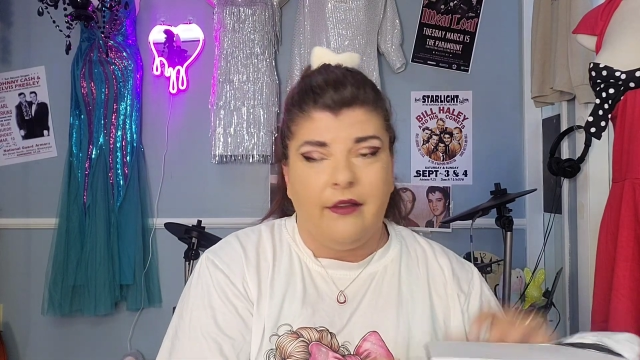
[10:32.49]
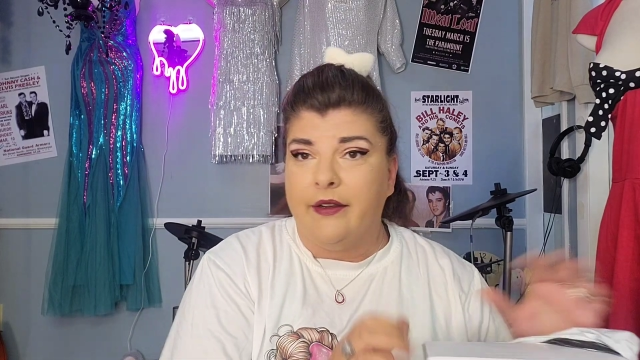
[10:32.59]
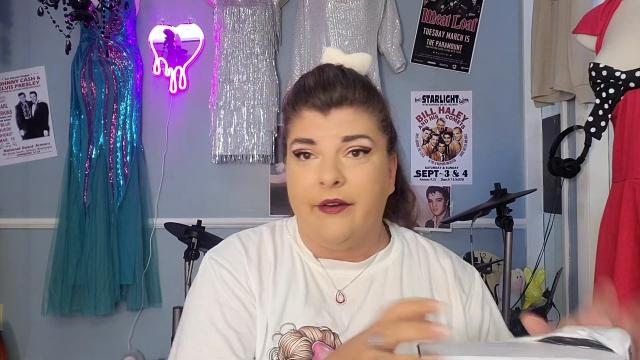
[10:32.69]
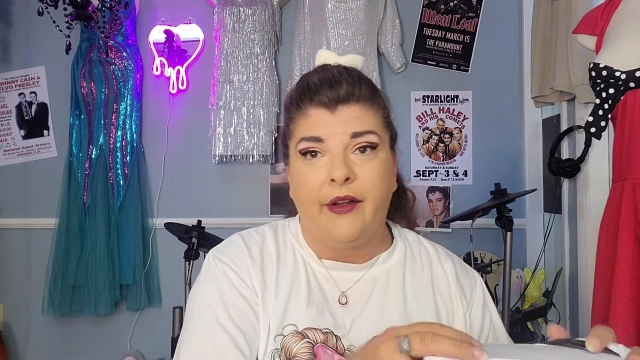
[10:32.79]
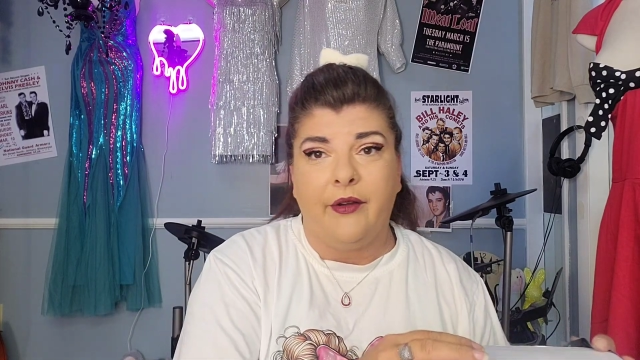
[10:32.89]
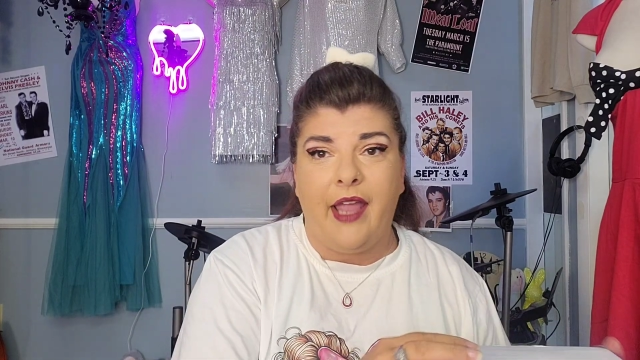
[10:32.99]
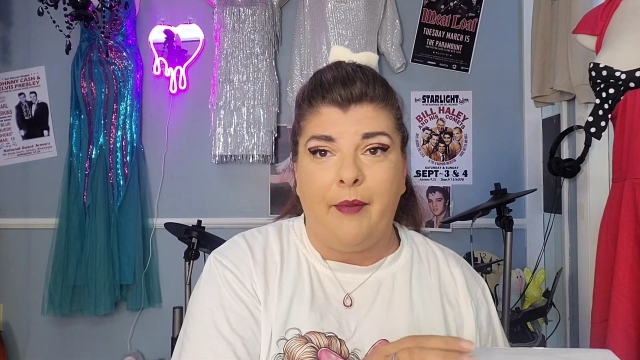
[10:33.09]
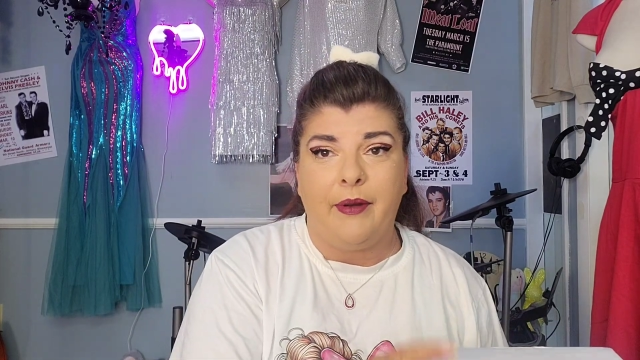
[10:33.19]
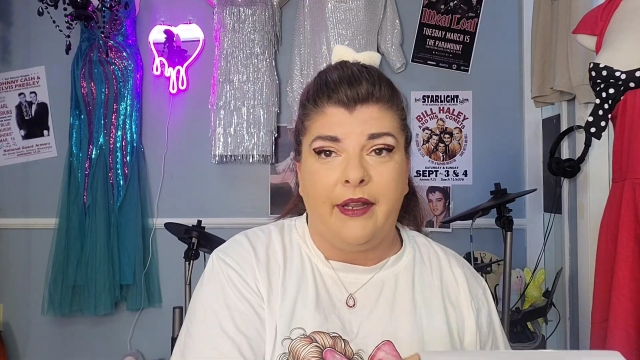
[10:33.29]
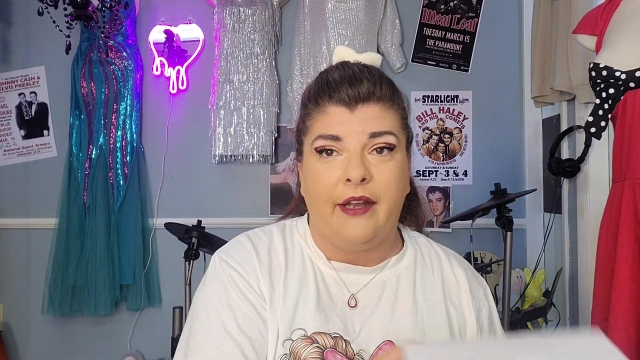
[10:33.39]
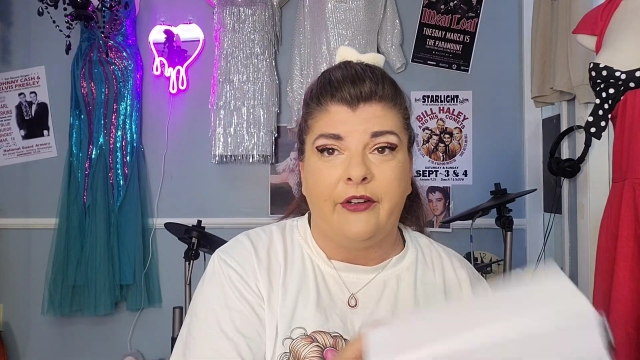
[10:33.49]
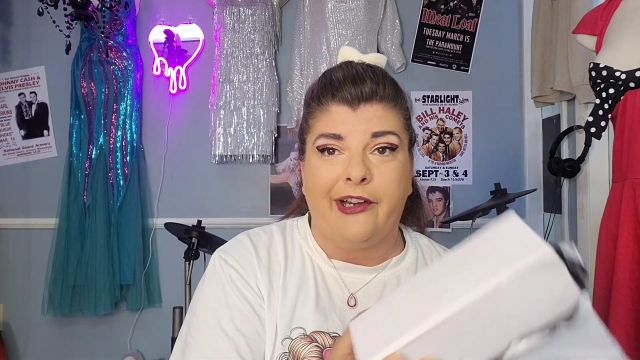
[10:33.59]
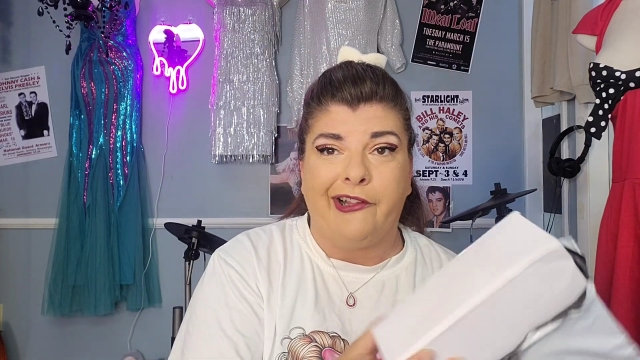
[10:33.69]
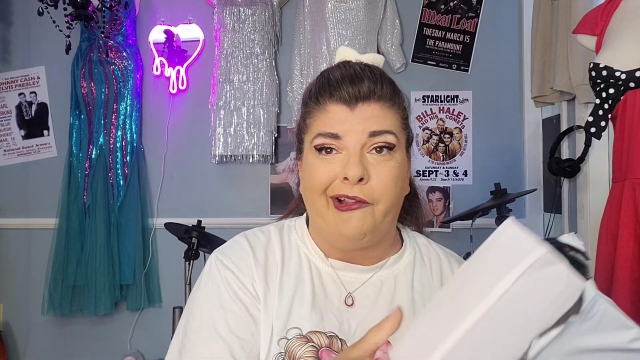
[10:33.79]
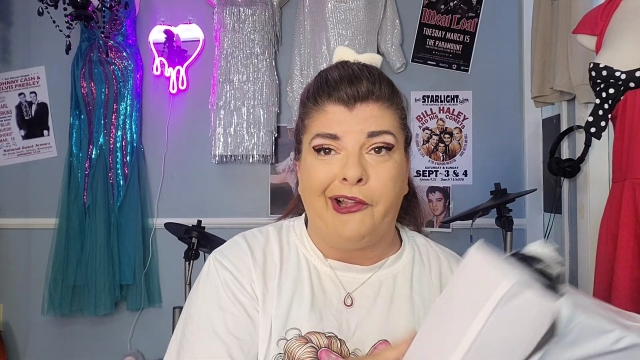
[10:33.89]
here I go yapping again. You're
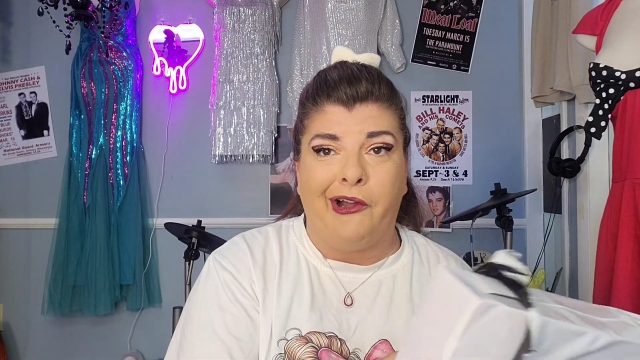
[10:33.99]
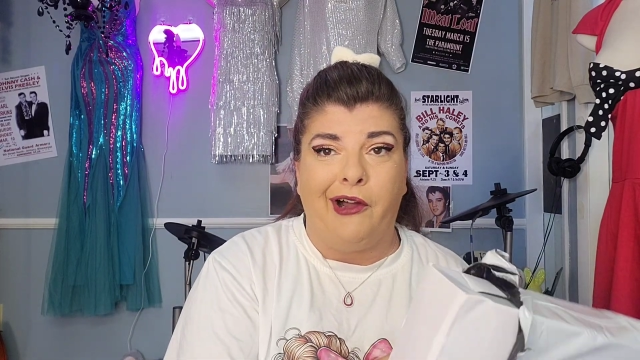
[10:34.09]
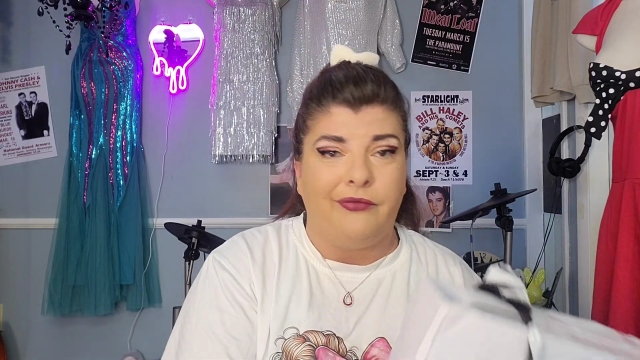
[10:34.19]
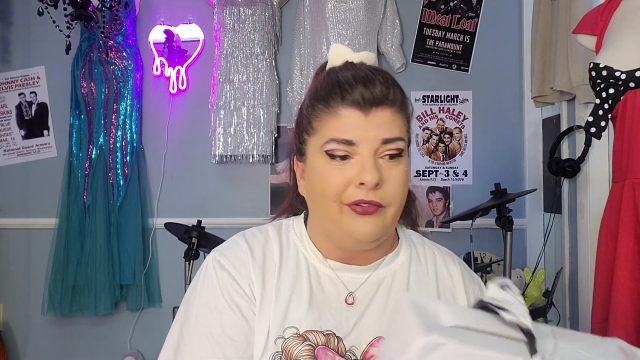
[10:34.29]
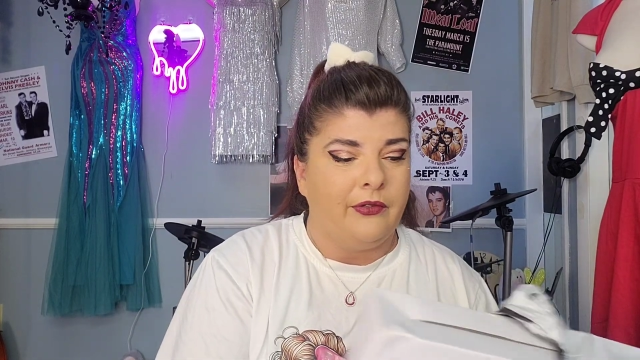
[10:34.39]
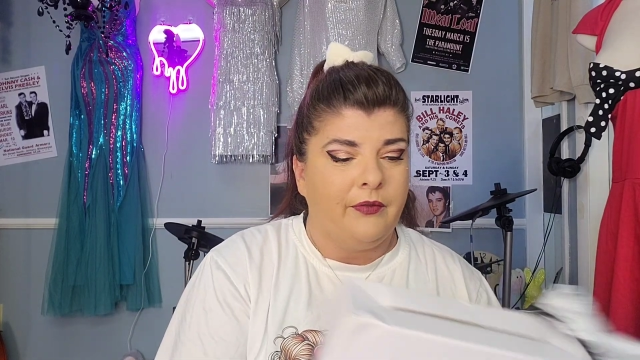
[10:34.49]
going to click off.